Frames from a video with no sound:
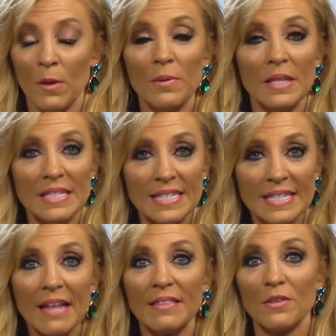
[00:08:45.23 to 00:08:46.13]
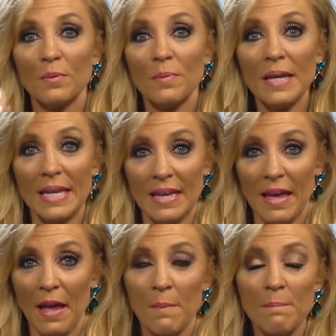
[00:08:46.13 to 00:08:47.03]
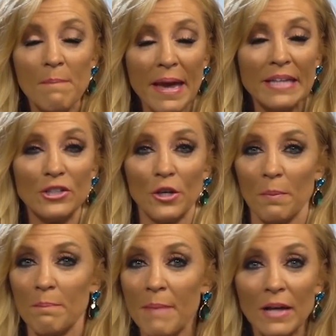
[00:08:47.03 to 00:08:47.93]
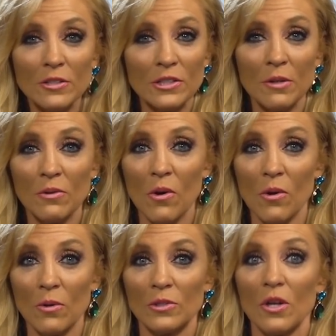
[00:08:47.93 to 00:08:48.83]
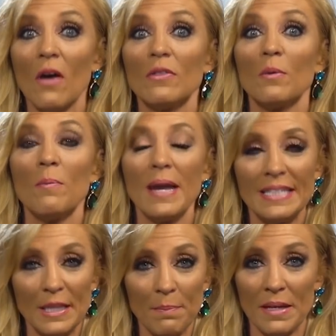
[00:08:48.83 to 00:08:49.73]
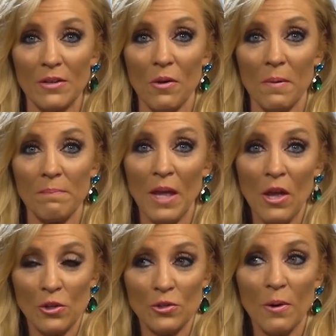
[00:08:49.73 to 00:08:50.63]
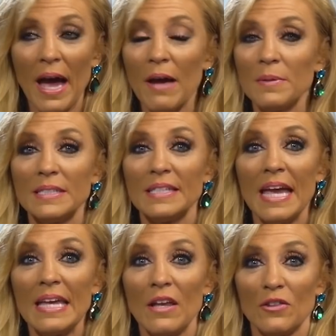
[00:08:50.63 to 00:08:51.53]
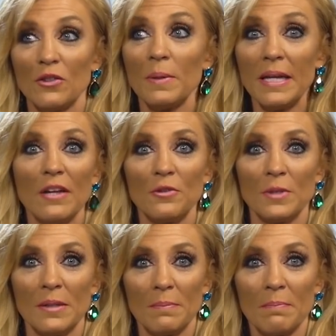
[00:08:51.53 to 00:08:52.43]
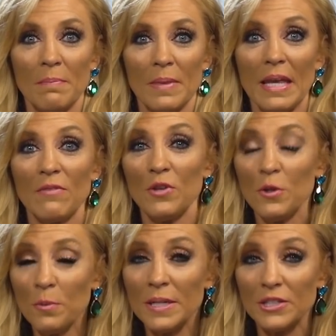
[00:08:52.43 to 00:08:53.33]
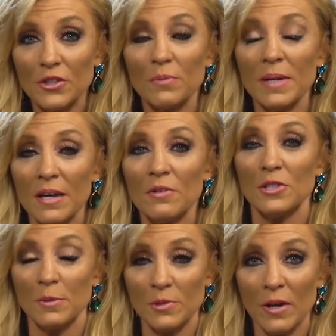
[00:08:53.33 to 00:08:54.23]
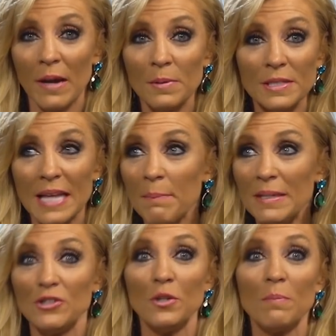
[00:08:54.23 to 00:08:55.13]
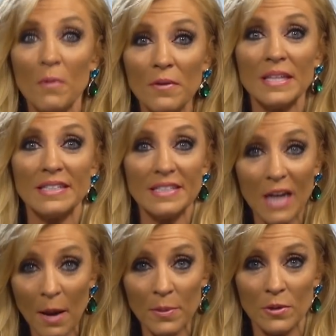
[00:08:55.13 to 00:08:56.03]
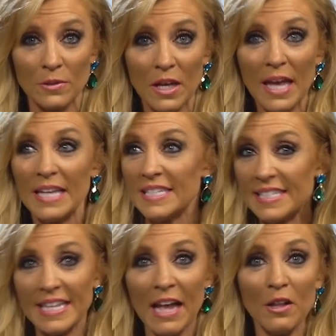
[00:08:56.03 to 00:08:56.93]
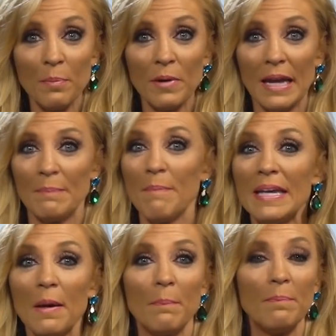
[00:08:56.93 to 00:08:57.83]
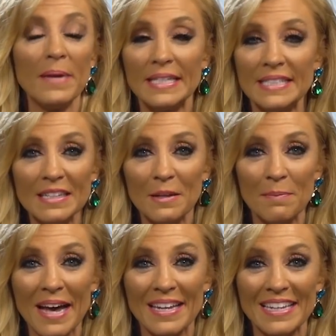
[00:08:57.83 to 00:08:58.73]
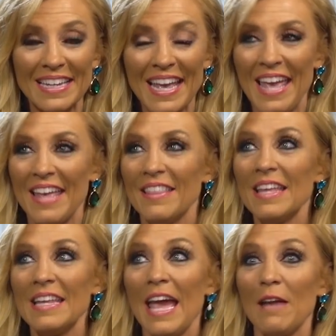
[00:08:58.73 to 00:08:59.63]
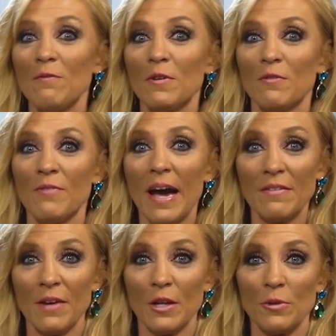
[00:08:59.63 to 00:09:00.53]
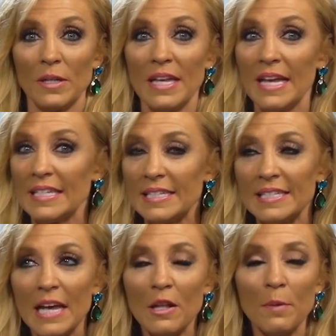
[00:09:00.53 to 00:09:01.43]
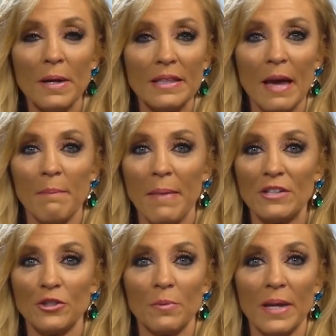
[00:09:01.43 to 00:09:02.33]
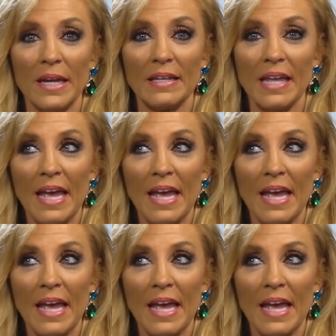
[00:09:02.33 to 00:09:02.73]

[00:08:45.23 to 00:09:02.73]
Well, then set 3 major milestone goals on the way to the big goal. So I would say 300. If you reach 300 subscribers, that means you more than doubled. Celebrate, make a big deal about it. Then aim for 500. Celebrate that major win.